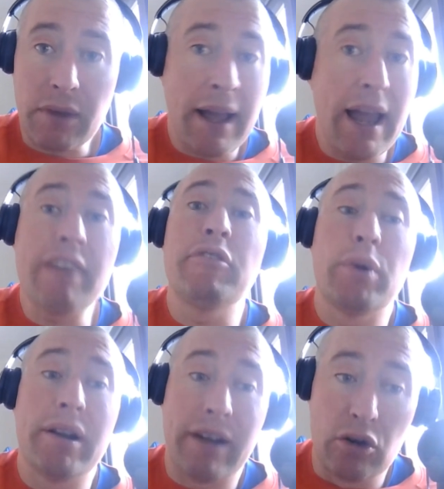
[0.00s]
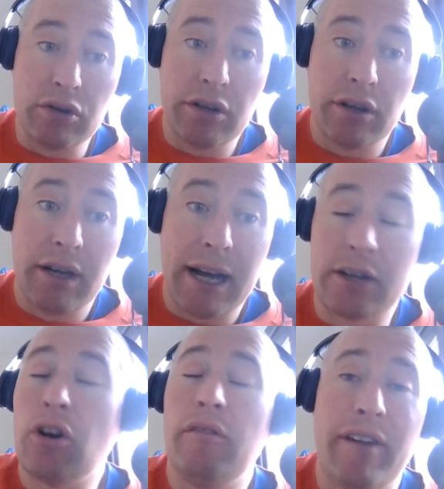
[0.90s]
Everywhere I look, I
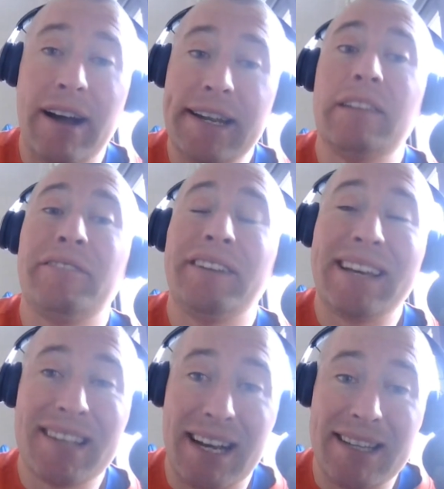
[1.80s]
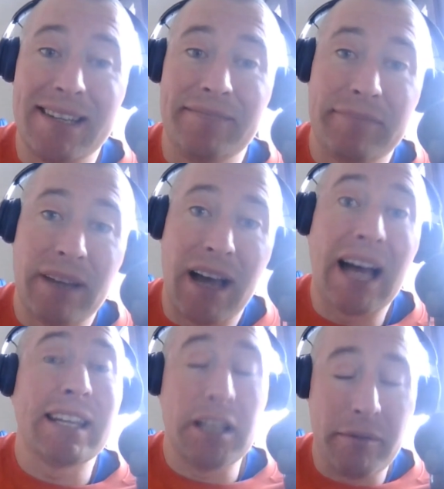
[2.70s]
can't find anything exciting. I
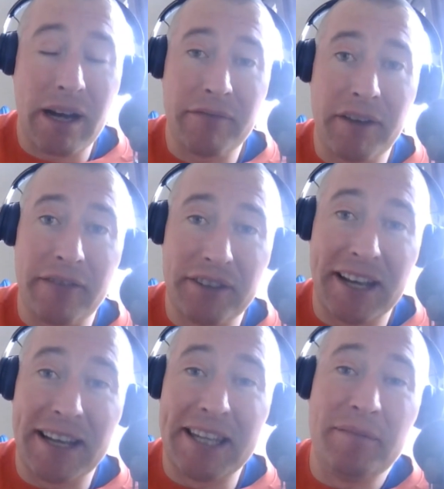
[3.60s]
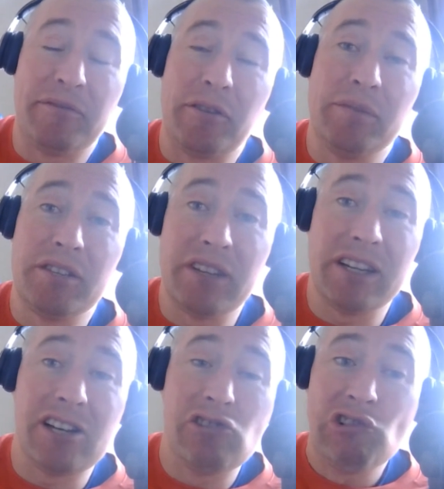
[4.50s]
think you might have gathered that theme from this
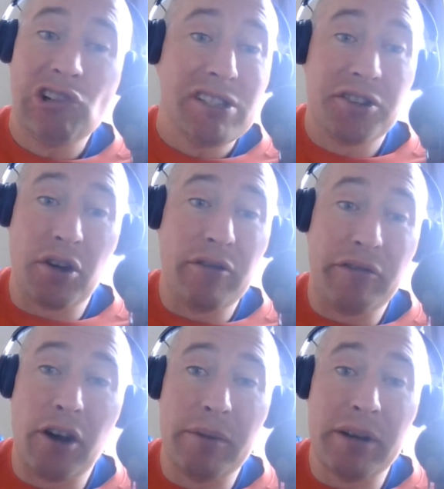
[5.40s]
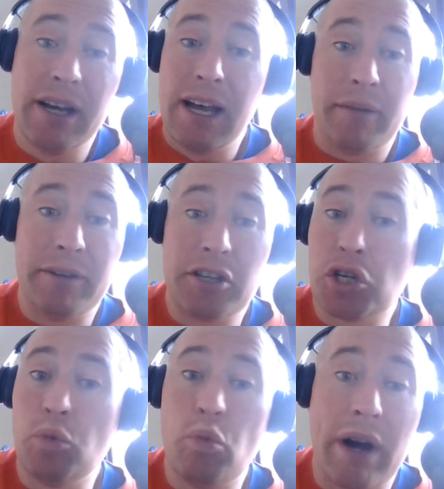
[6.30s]
video so far. But,
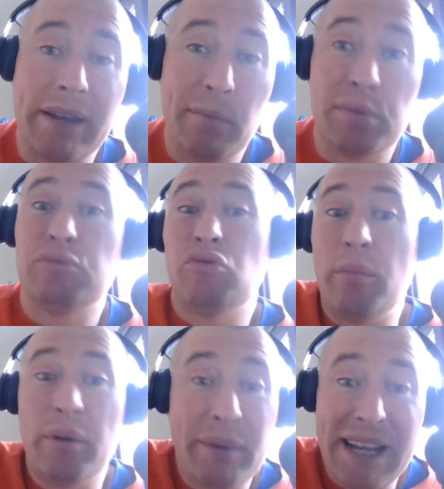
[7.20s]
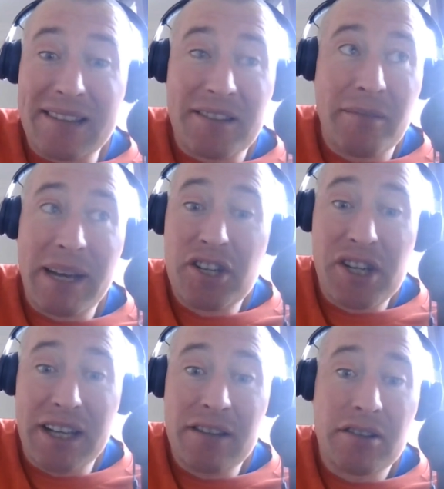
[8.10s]
Someway probably has the best
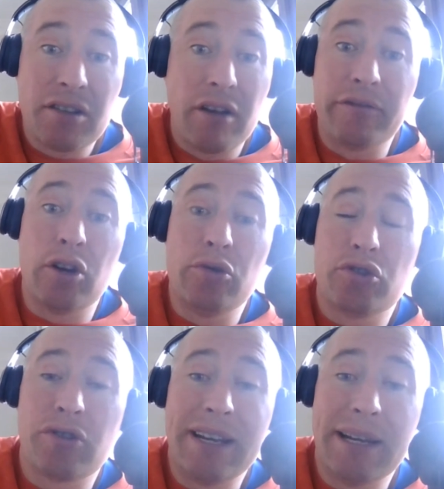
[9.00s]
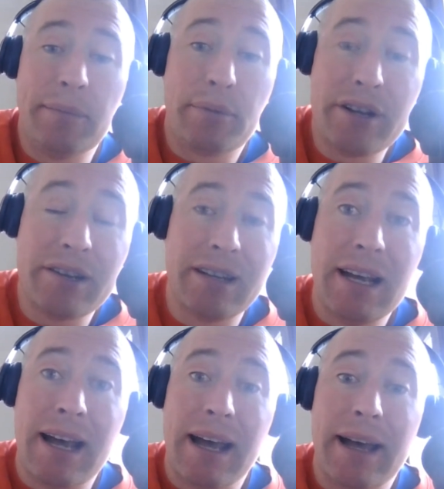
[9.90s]
chance of those trained in Britain
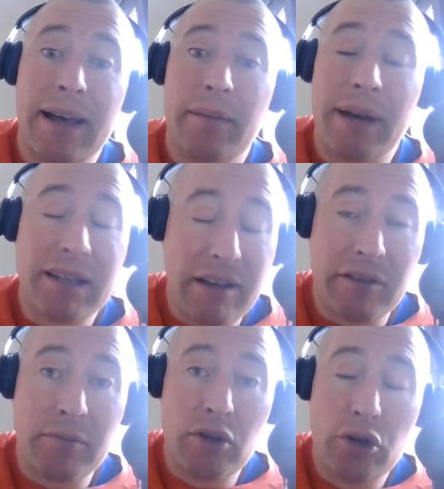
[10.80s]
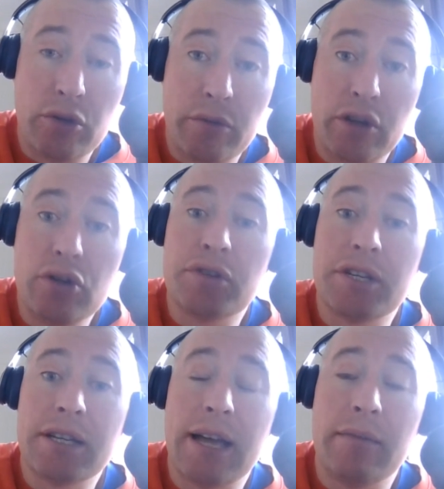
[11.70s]
by David
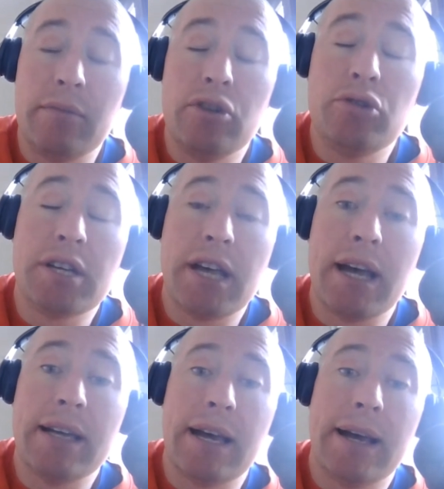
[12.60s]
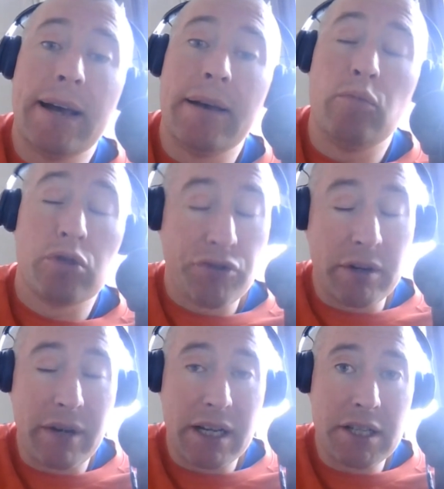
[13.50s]
Minutier. Was
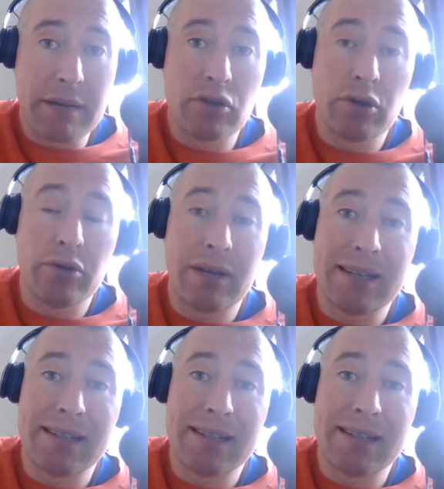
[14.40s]
ridden by James Doyle last